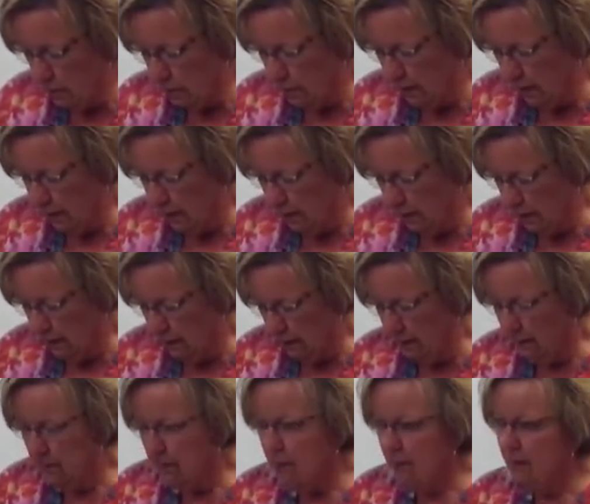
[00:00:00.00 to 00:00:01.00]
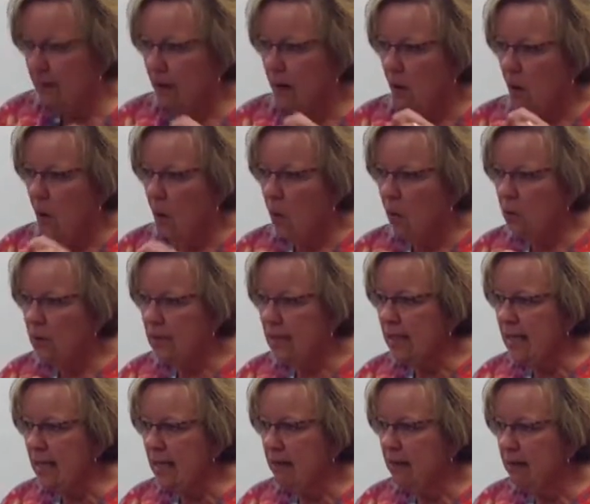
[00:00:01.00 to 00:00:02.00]
the
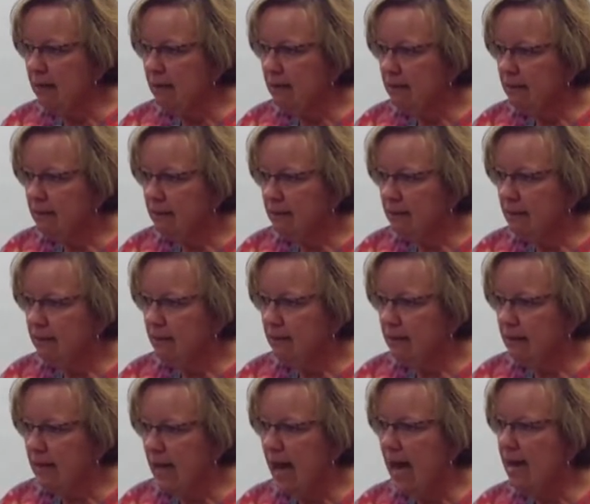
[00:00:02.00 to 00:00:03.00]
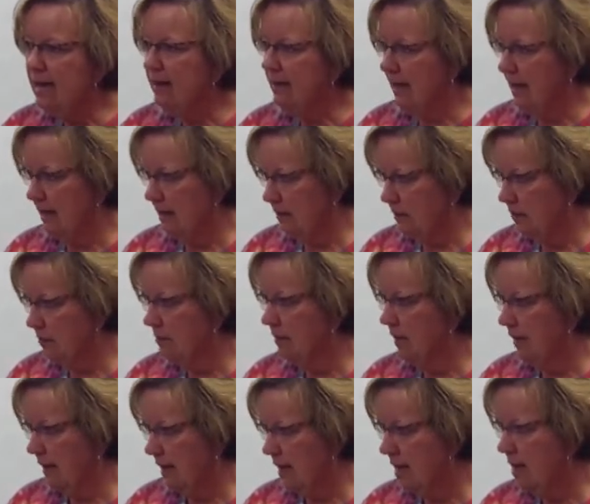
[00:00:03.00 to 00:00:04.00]
only guidelines,
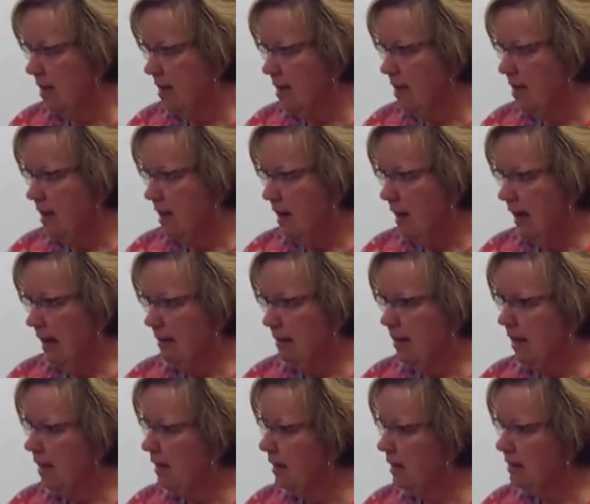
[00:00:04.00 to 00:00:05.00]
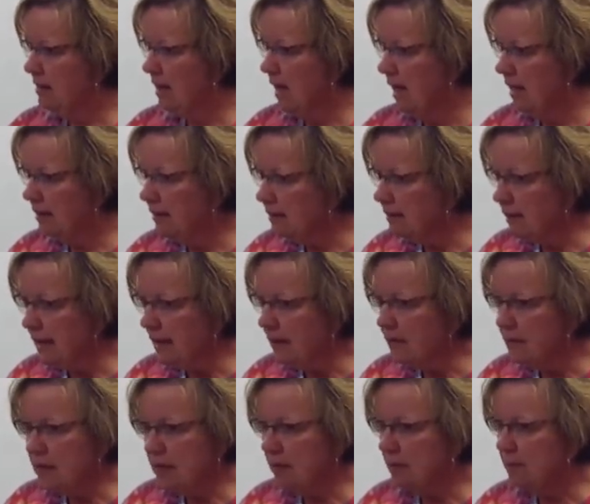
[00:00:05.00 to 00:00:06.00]
really, it's kind of
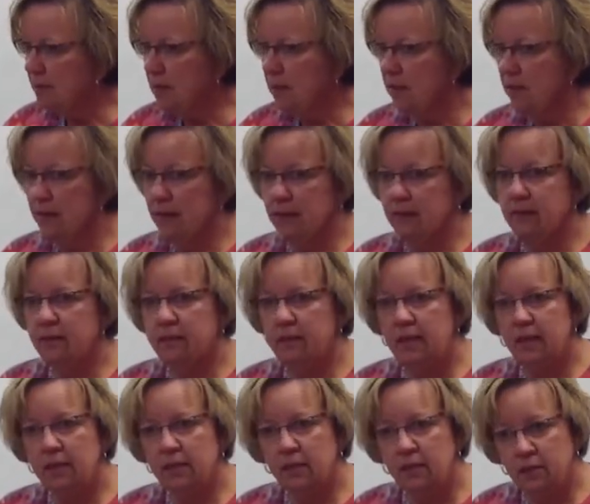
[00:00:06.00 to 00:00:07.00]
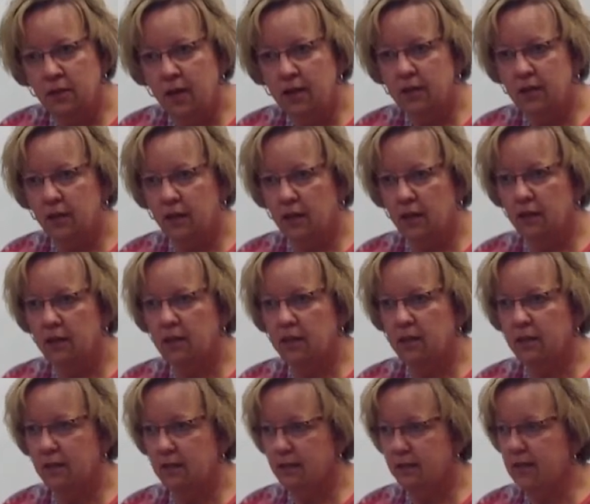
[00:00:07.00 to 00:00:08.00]
left up to the instructor to
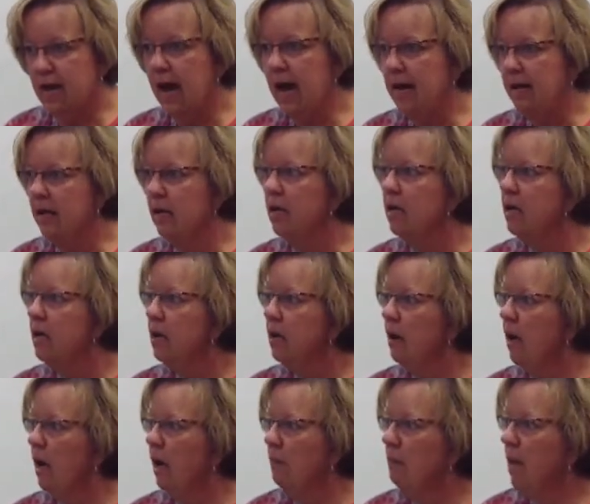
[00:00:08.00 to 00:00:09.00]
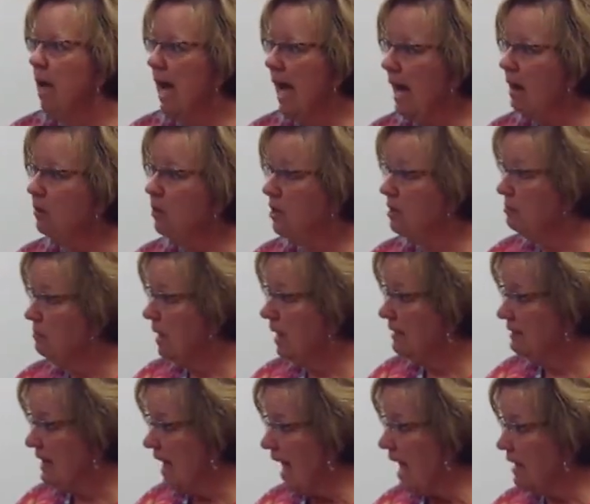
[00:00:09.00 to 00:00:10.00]
decide how to
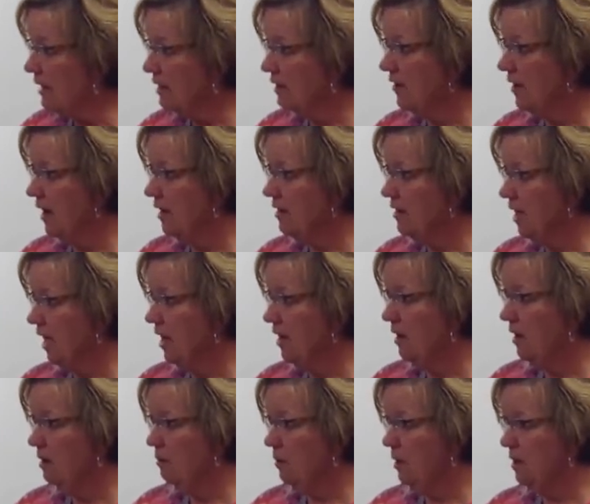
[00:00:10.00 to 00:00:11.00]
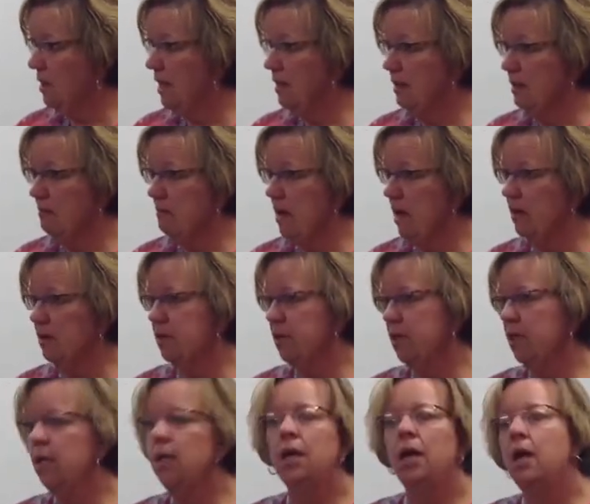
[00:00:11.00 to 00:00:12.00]
meet that criteria within the month.
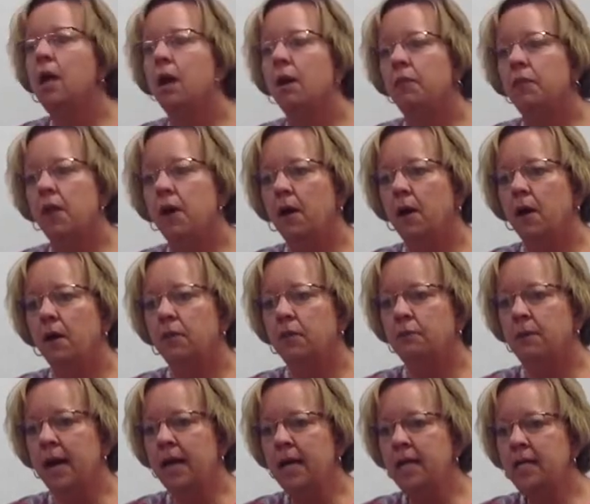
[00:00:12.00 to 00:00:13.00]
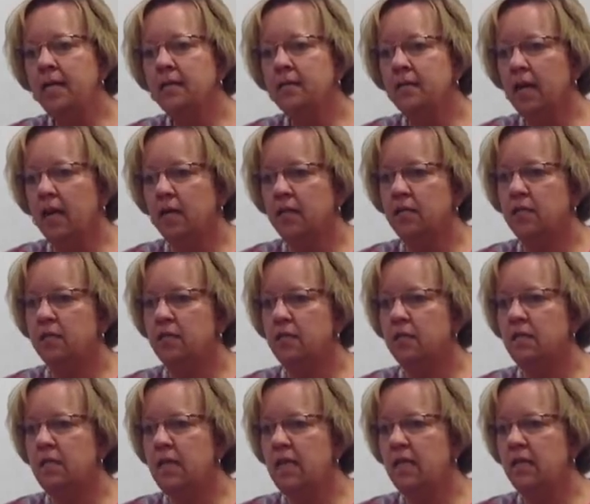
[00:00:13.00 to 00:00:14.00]
The threaded
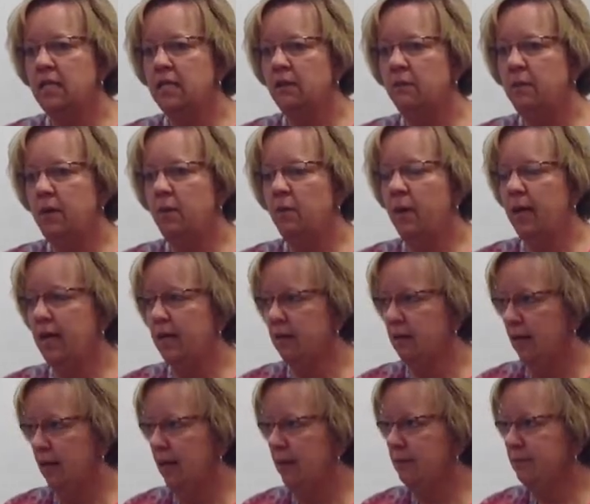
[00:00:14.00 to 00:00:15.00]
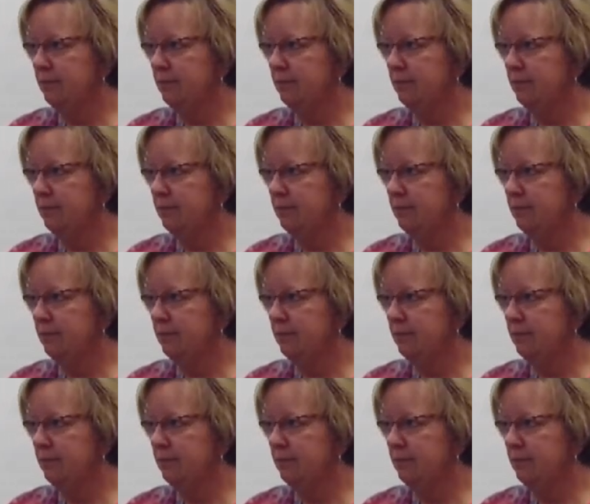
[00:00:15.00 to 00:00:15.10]
discussions need to be weekly,